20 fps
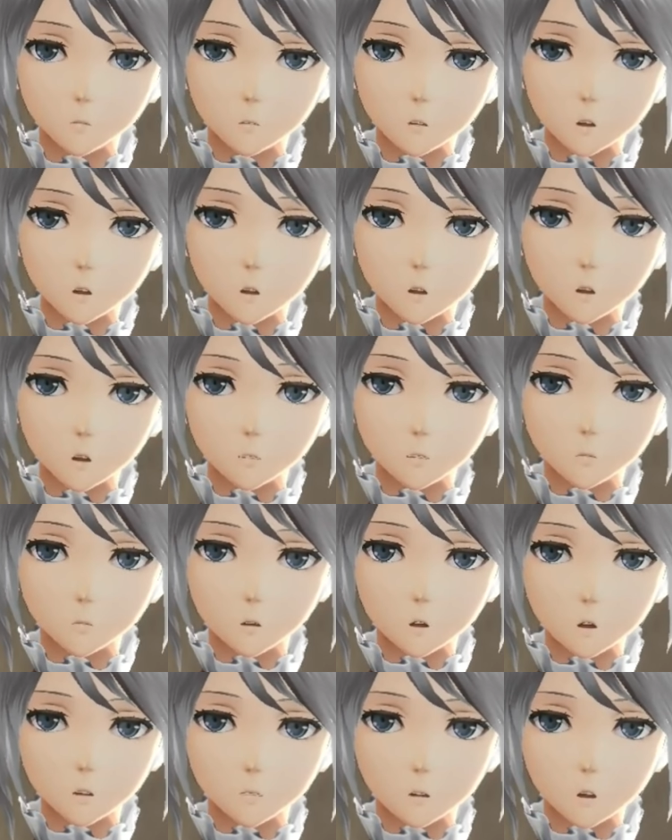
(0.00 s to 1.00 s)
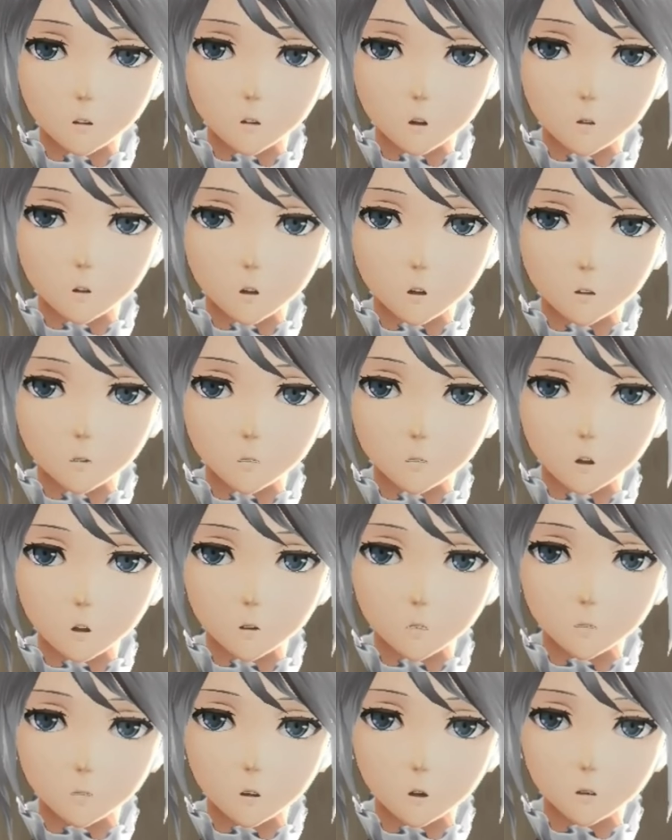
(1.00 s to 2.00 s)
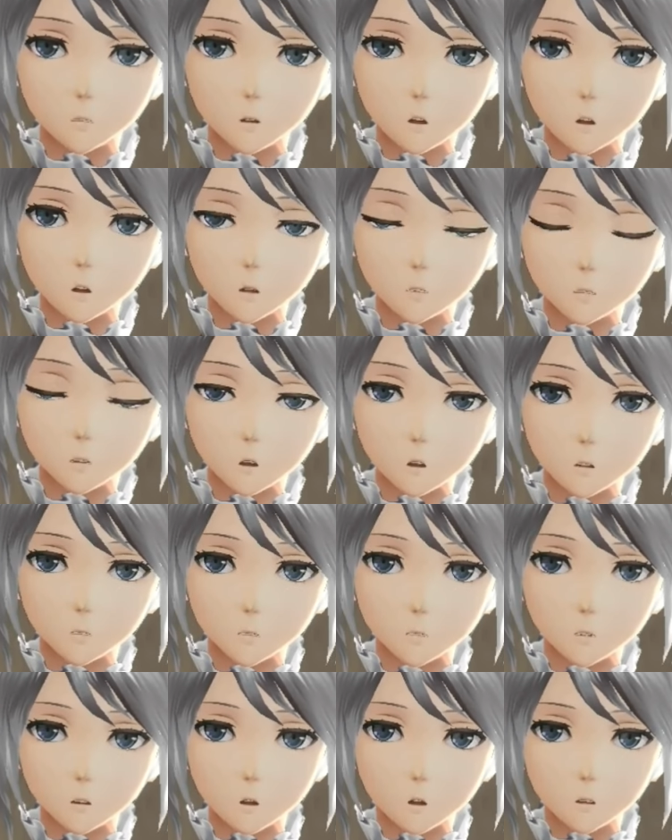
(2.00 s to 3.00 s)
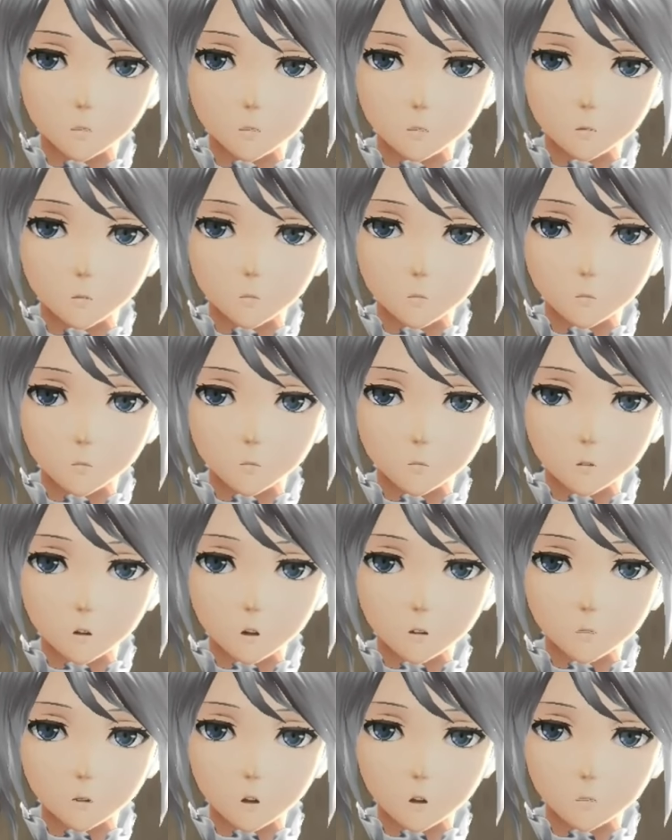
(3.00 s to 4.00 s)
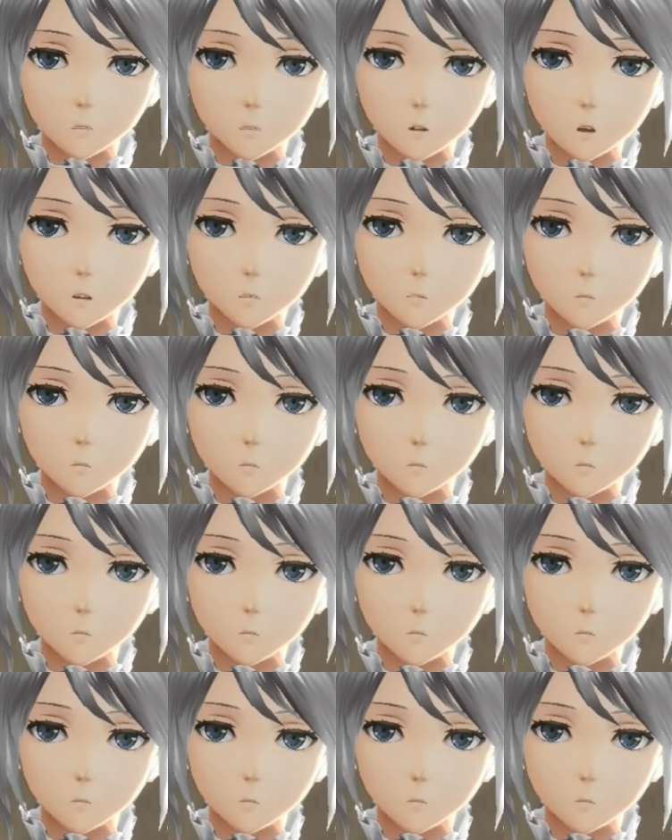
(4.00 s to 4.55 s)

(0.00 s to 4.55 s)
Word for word: Analysis of the second bullet shows a new trait called Pierce. Intriguing.